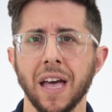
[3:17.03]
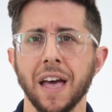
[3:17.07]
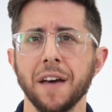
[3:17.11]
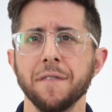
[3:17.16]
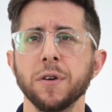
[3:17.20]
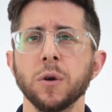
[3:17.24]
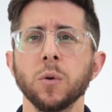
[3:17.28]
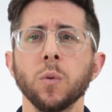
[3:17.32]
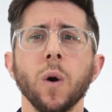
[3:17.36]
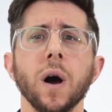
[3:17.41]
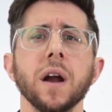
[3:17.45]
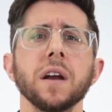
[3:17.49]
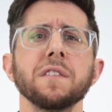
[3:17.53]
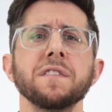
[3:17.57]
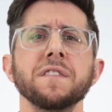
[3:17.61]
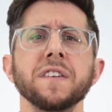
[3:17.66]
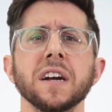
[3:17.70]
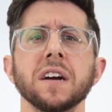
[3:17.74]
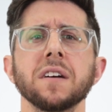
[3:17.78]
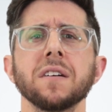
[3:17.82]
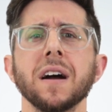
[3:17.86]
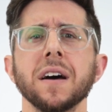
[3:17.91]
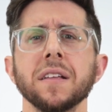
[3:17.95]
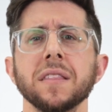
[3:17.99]
If you want to
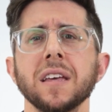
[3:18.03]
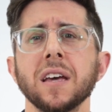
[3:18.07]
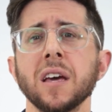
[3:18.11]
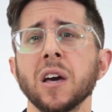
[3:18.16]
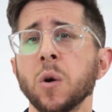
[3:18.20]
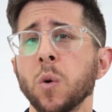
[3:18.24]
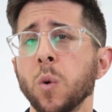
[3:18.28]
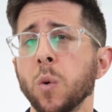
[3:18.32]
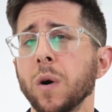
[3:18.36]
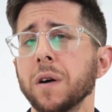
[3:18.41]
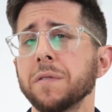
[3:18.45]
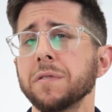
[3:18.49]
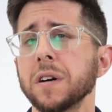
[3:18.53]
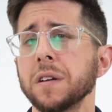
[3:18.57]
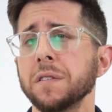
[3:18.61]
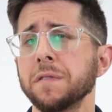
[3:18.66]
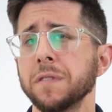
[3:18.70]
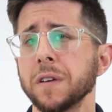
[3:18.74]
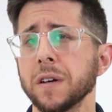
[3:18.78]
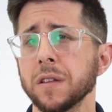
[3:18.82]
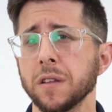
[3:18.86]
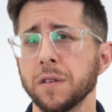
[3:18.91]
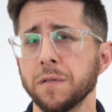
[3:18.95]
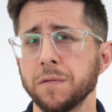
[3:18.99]
figure out the equivalent
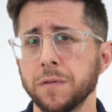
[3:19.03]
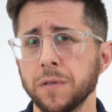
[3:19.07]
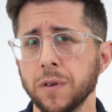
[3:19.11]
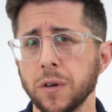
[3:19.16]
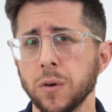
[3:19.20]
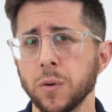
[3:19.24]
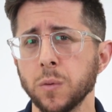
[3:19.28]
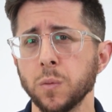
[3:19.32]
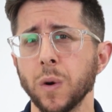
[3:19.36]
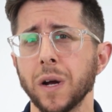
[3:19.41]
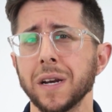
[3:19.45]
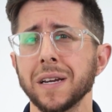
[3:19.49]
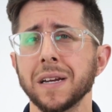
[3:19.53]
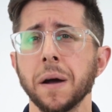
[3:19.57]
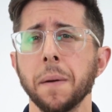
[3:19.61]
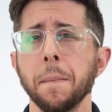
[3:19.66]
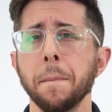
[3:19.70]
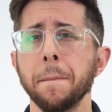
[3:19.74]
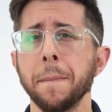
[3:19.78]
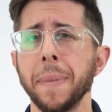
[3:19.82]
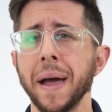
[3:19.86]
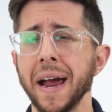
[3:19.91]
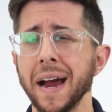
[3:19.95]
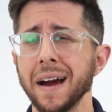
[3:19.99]
field of view when
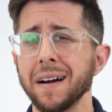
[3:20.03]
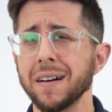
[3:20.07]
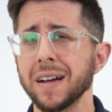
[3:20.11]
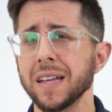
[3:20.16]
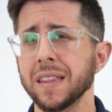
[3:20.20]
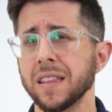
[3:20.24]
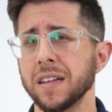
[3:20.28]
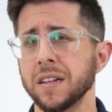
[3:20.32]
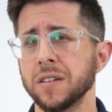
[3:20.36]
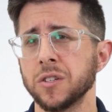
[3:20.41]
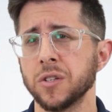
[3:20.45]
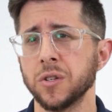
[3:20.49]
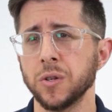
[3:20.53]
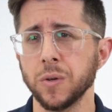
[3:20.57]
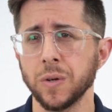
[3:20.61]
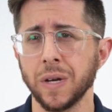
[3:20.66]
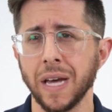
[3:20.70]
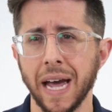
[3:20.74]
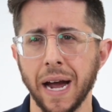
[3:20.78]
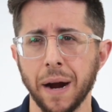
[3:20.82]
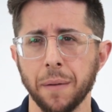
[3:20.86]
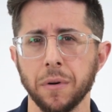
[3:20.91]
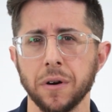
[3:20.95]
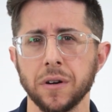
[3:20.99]
comparing the two
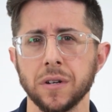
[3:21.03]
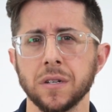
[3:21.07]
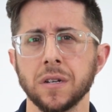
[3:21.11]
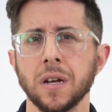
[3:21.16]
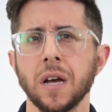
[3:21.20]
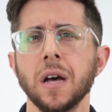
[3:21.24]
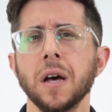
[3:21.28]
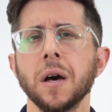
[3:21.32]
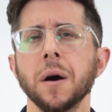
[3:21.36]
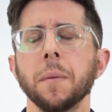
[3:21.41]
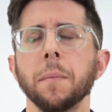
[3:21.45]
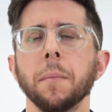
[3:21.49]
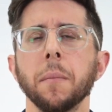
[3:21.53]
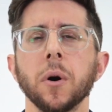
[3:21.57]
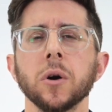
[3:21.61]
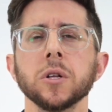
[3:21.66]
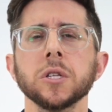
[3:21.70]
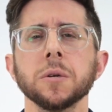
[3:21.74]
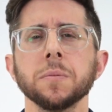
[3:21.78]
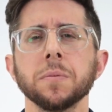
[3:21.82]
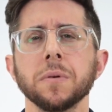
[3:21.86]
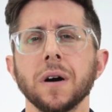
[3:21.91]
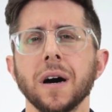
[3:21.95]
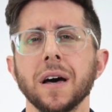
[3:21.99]
cameras,
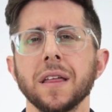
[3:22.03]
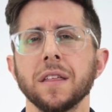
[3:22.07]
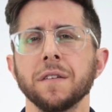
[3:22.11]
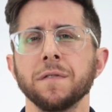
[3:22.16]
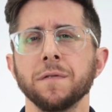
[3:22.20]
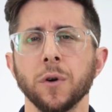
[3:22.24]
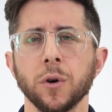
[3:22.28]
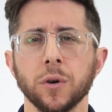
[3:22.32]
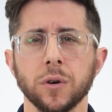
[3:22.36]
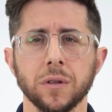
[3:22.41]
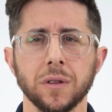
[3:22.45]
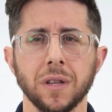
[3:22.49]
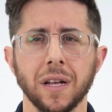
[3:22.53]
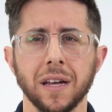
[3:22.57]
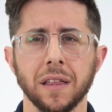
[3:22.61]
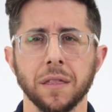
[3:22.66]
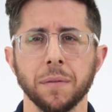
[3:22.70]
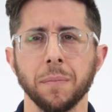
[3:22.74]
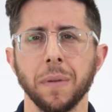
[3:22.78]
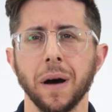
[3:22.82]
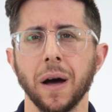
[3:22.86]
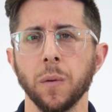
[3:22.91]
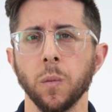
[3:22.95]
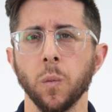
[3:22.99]
multiply the focal
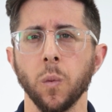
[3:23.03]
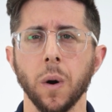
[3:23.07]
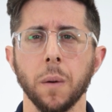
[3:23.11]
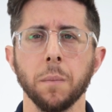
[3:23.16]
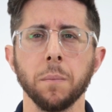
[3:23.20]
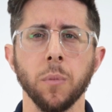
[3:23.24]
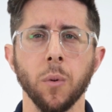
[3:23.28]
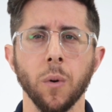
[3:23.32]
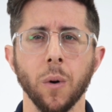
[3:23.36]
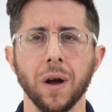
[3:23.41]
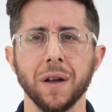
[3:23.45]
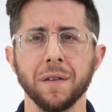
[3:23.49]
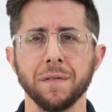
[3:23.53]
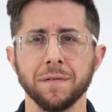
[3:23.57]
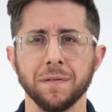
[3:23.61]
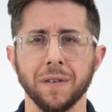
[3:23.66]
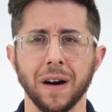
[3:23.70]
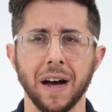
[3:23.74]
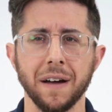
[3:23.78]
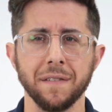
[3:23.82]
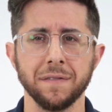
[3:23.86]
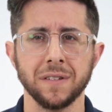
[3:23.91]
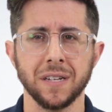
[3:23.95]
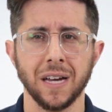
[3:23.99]
length by
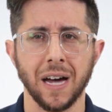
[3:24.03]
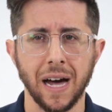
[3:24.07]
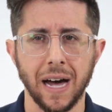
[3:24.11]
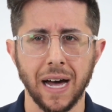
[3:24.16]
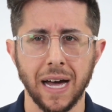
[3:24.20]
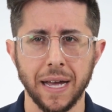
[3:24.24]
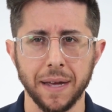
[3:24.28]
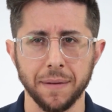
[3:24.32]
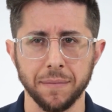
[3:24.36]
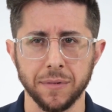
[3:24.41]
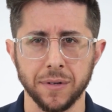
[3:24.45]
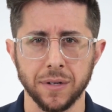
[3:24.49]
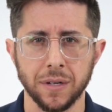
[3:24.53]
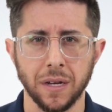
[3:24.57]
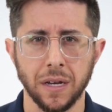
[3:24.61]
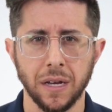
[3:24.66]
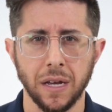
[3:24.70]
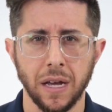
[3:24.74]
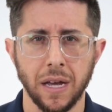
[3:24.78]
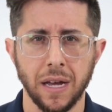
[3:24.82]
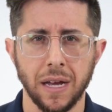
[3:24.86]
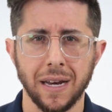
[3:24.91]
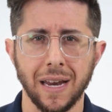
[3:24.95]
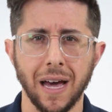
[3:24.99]
1.5 times.
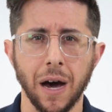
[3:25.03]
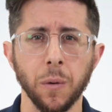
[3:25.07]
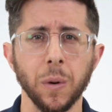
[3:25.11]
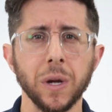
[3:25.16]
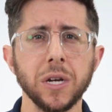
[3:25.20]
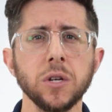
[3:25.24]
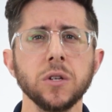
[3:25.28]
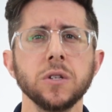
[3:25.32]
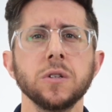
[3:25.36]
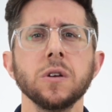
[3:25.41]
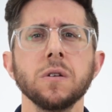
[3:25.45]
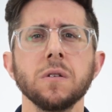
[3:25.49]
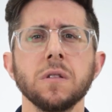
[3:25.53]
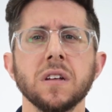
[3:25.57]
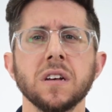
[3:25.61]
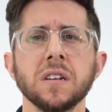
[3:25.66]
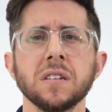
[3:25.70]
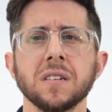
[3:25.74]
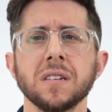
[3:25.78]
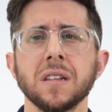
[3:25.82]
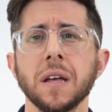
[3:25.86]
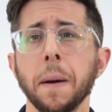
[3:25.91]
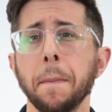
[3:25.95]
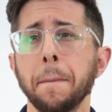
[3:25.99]
Now when you do
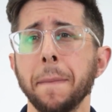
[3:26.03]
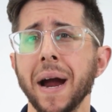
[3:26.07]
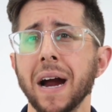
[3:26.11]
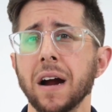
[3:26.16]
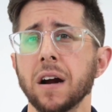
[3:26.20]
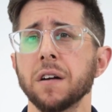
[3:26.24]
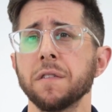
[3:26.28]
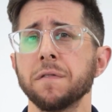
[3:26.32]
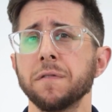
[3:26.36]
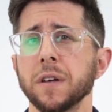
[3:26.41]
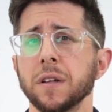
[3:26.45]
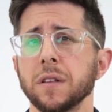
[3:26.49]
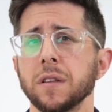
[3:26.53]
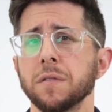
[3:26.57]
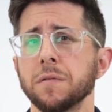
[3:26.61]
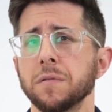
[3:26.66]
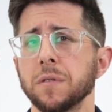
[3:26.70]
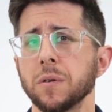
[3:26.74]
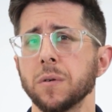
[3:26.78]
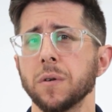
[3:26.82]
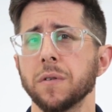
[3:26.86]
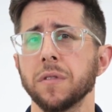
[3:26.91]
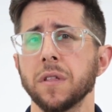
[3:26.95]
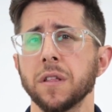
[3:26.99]
this, the apparent field of
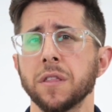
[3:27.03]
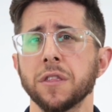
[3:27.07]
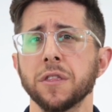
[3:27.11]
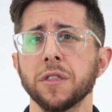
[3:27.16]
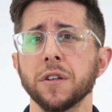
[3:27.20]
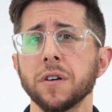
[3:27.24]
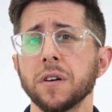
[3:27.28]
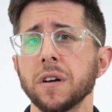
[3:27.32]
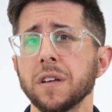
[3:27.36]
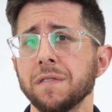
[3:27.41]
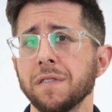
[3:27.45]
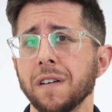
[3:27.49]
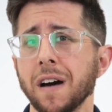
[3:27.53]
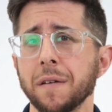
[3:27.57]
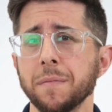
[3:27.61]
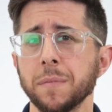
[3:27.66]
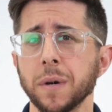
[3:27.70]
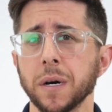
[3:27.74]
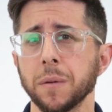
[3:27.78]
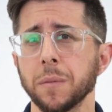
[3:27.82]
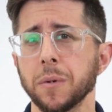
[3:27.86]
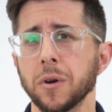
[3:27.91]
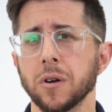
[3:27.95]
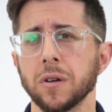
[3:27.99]
view of the 35
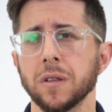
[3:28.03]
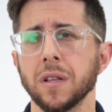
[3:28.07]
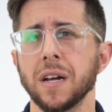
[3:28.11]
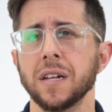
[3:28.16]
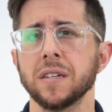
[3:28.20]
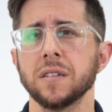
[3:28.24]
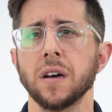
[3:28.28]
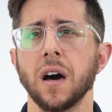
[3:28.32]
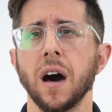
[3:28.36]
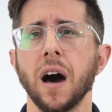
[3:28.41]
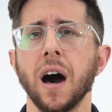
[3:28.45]
millimeter lens